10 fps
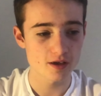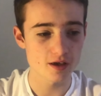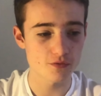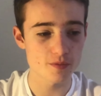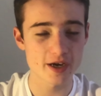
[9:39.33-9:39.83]

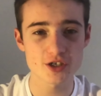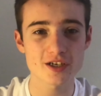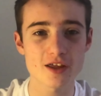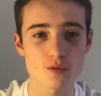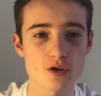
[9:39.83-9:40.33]
if you manage
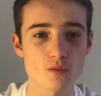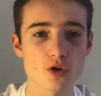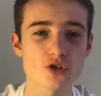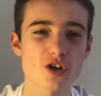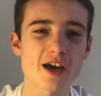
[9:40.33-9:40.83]
to get the one on
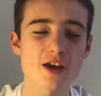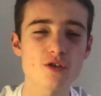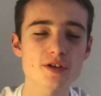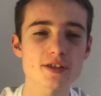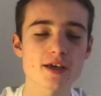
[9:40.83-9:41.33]
Watcher, I
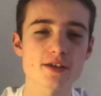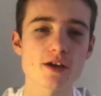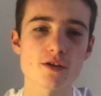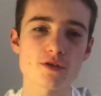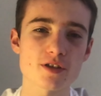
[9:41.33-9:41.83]
know it says
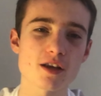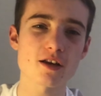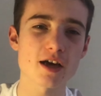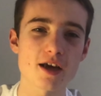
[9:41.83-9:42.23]
there's a